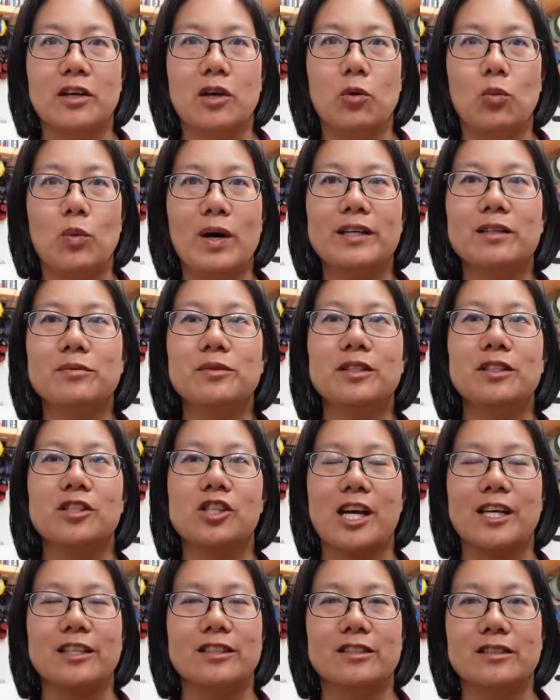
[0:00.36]
Welcome to the
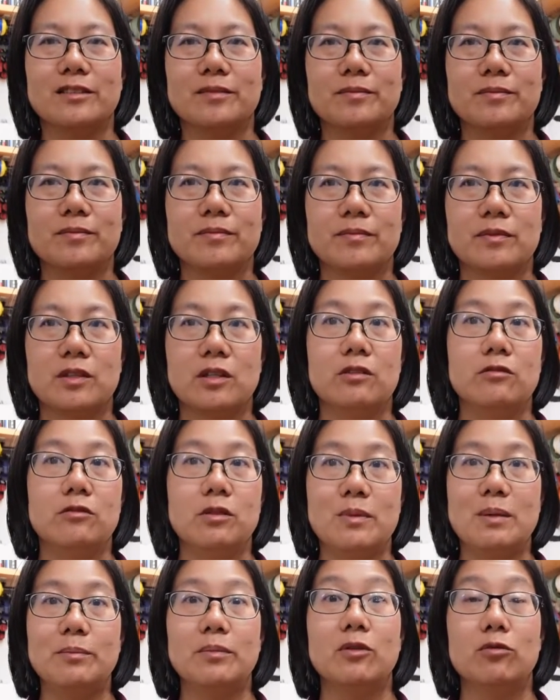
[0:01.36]
channel.
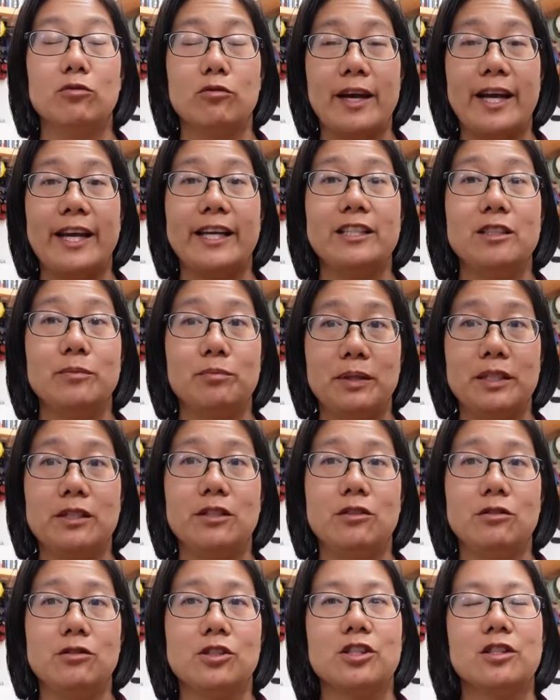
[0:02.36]
Remember RAID
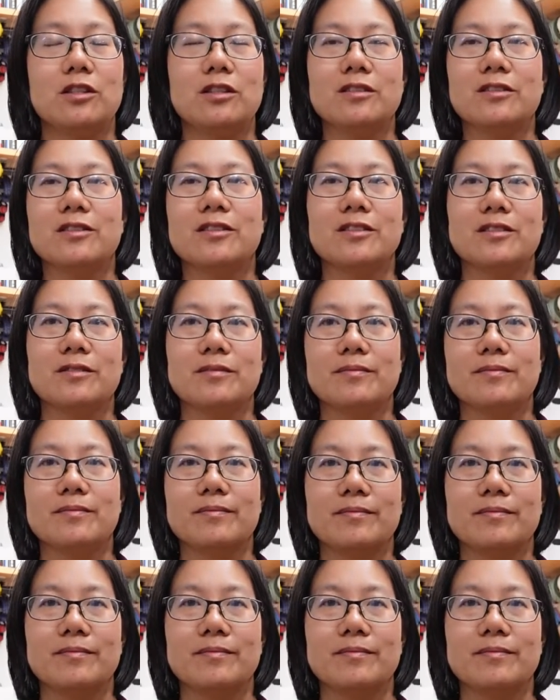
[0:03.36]
BDU shirts?